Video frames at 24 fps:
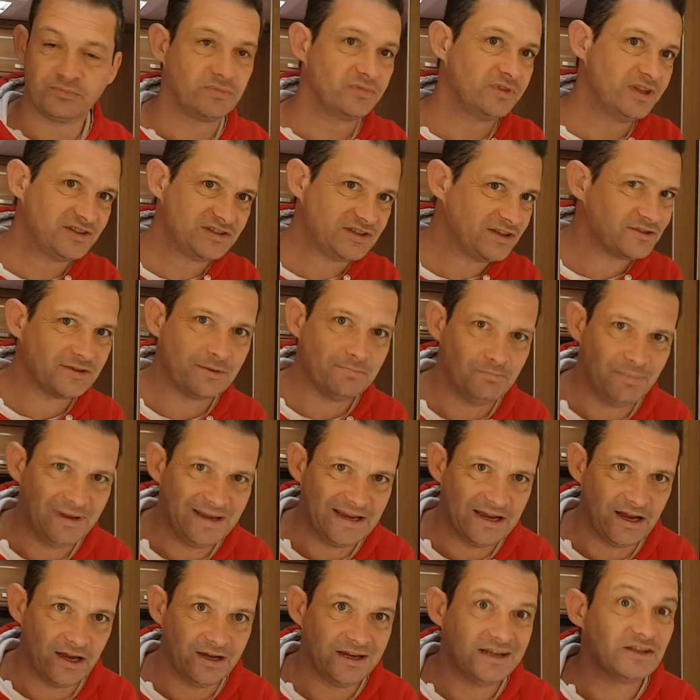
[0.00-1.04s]
This isn't
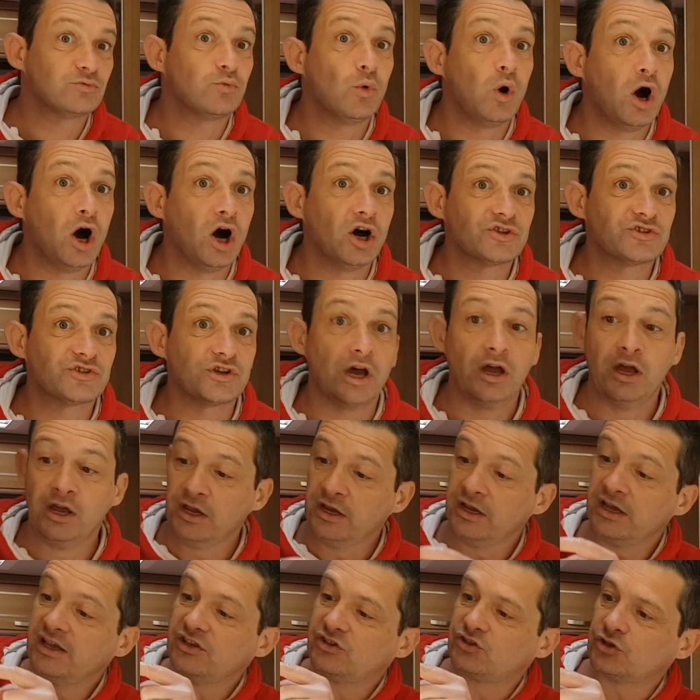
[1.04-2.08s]
beer, it's water.
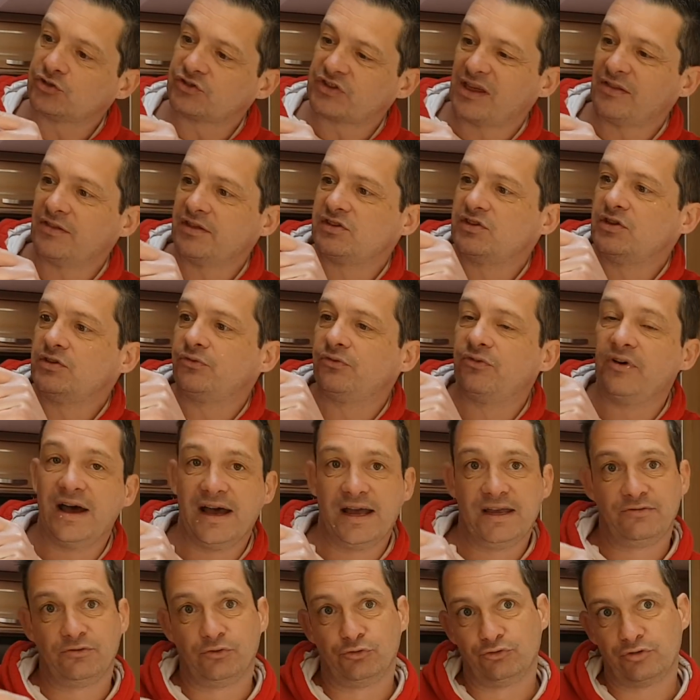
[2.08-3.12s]
It's just that this is
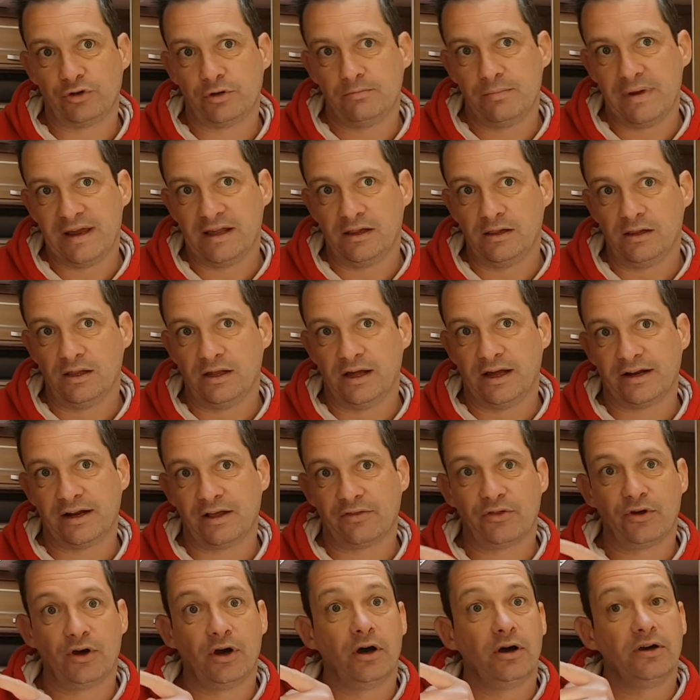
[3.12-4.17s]
500 ml, and I
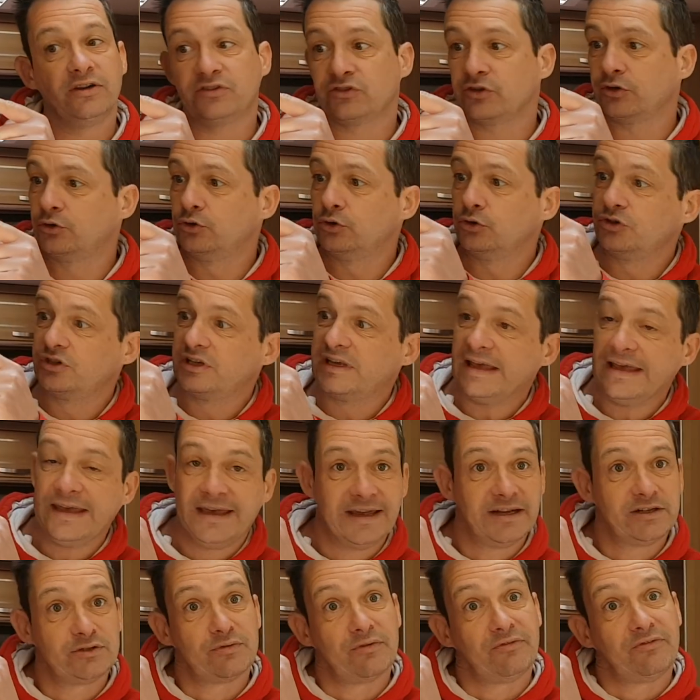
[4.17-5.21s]
thought it's a good
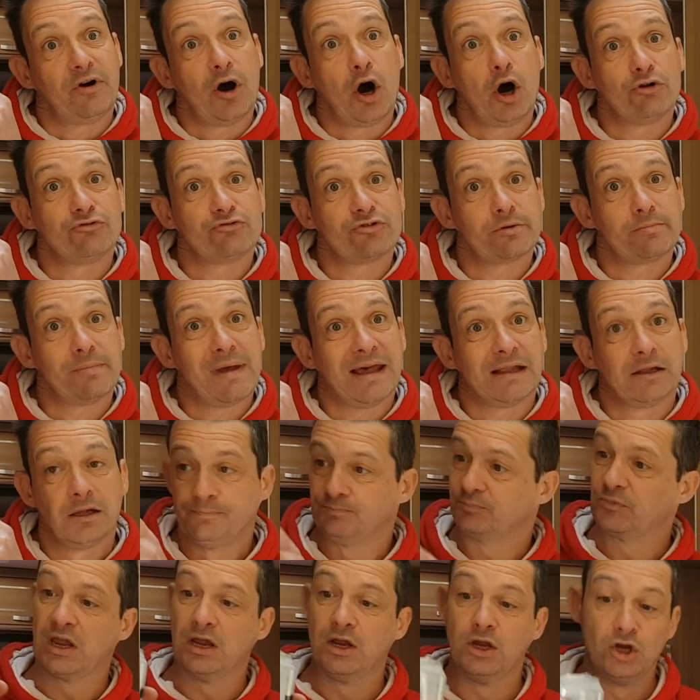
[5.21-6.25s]
gauge for 400 ml.
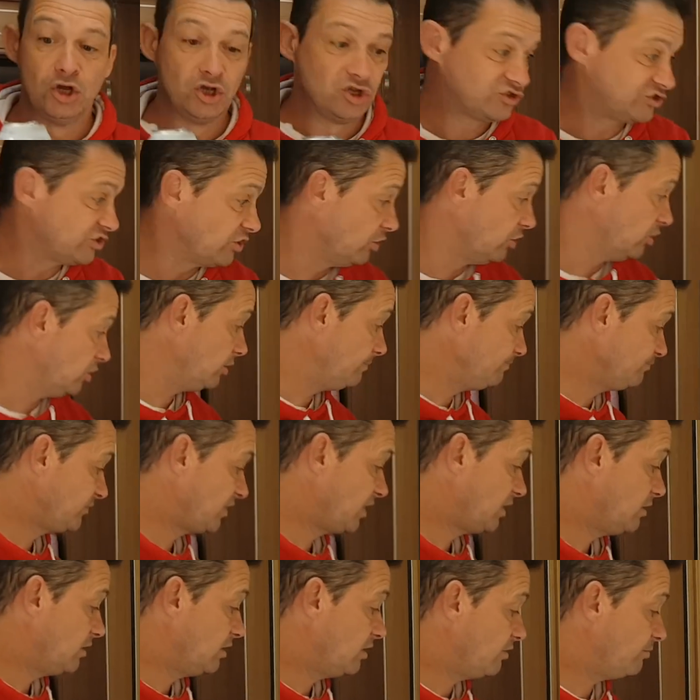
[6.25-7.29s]
So,
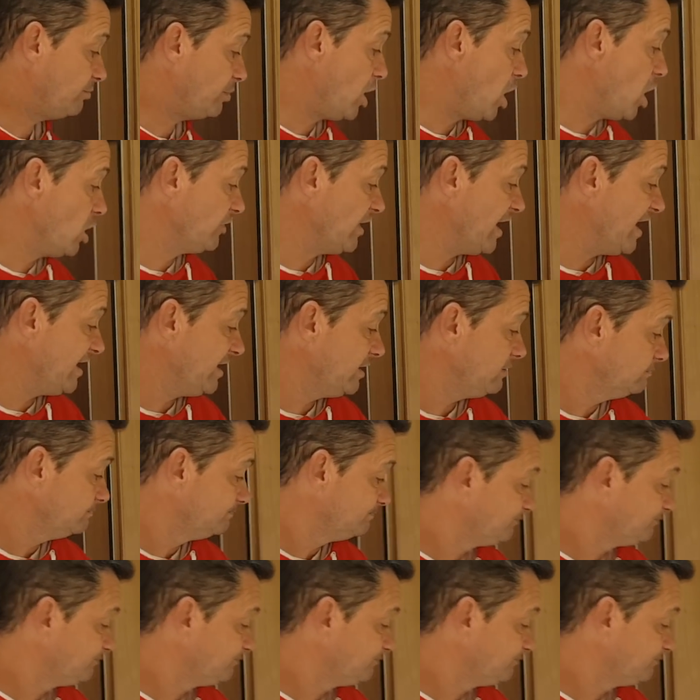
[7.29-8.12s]
pour that in.